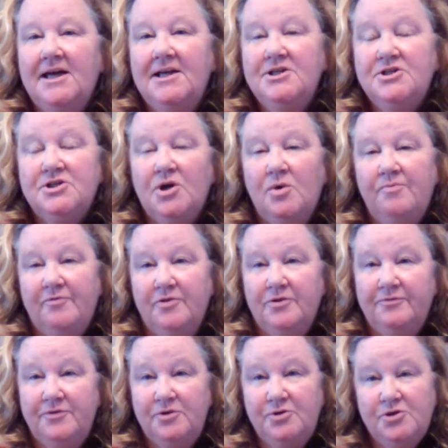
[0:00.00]
I just hope for
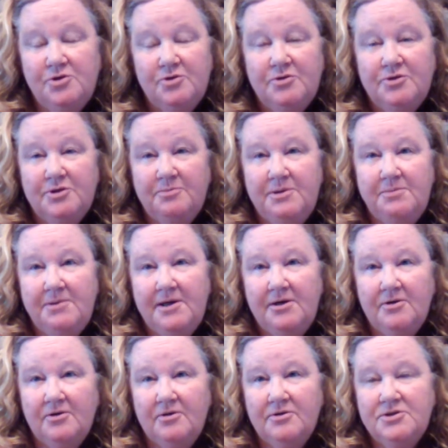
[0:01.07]
the future to be
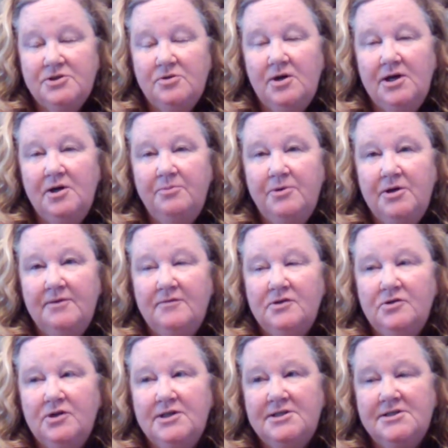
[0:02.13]
better. So I hope you're having a
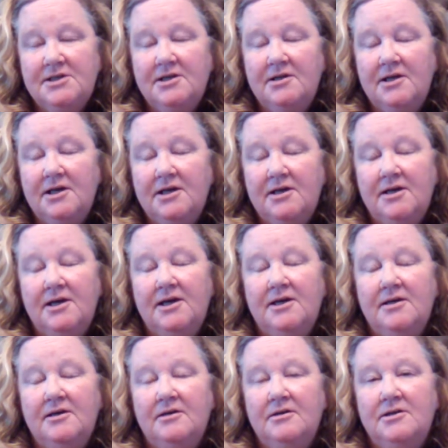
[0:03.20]
great Sunday
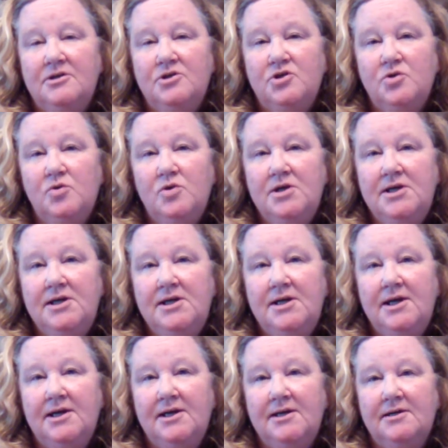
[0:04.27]
and enjoy
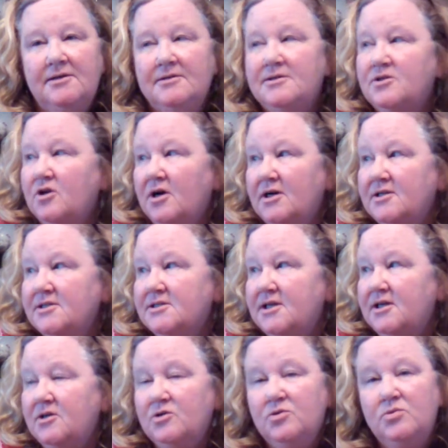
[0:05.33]
and try to
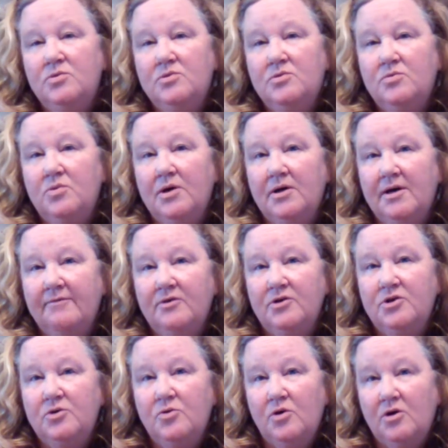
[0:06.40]
stay cool wherever
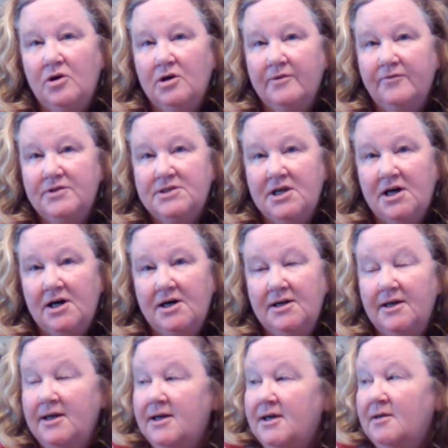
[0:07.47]
you are if it's
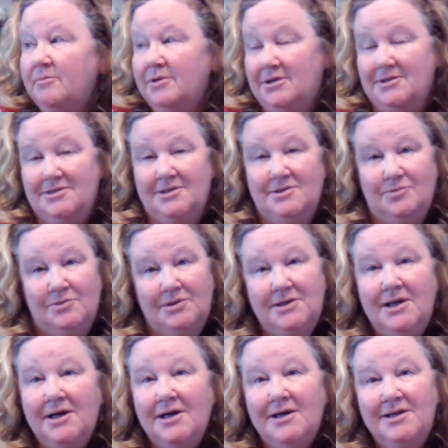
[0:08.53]
hot because it's
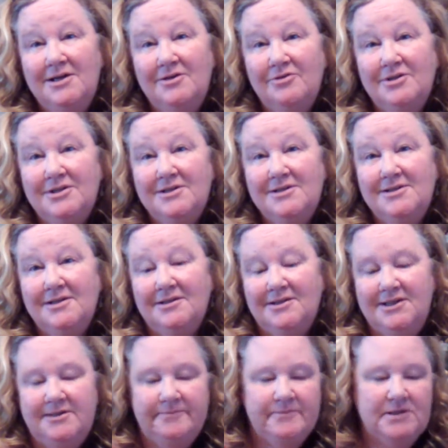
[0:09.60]
really hot here in
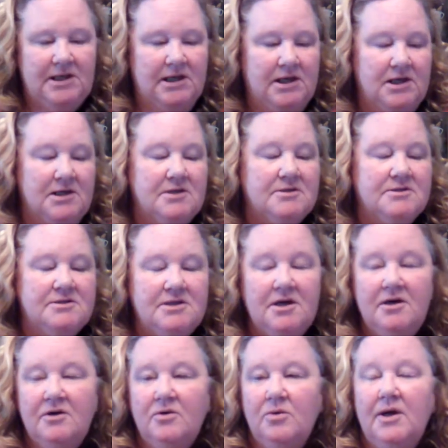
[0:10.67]
Kentucky.
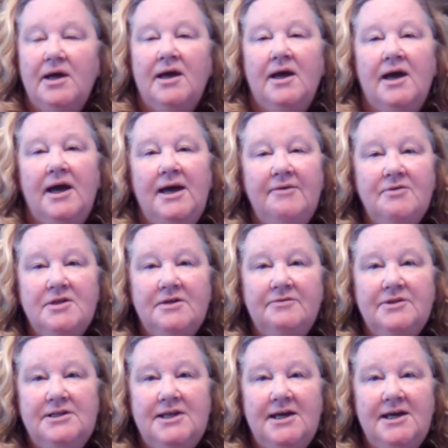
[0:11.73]
So have a
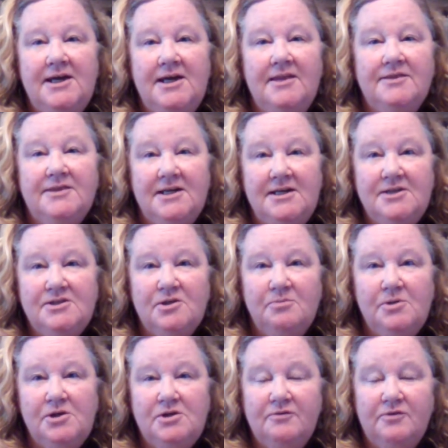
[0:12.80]
lovely day and thanks so
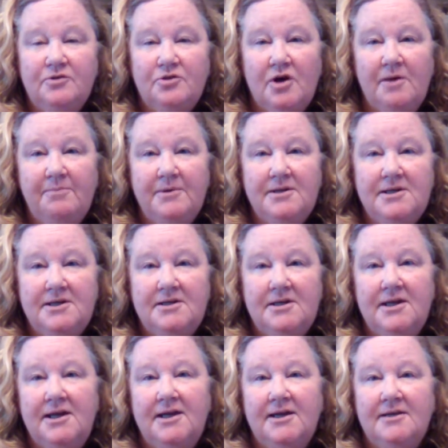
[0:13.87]
much for dropping in
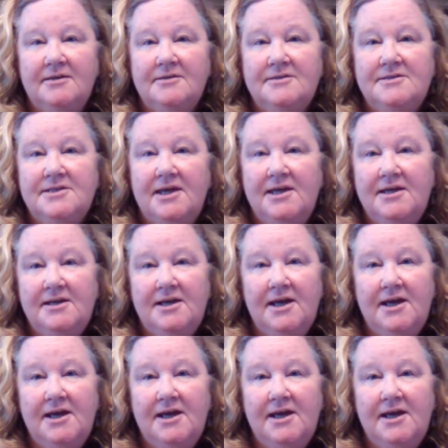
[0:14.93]
and saying